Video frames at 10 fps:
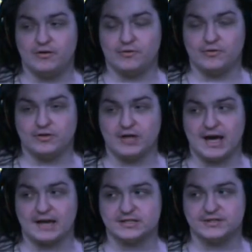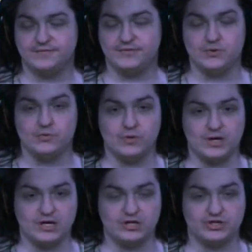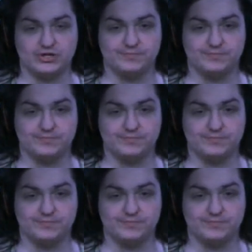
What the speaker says: for the last few weeks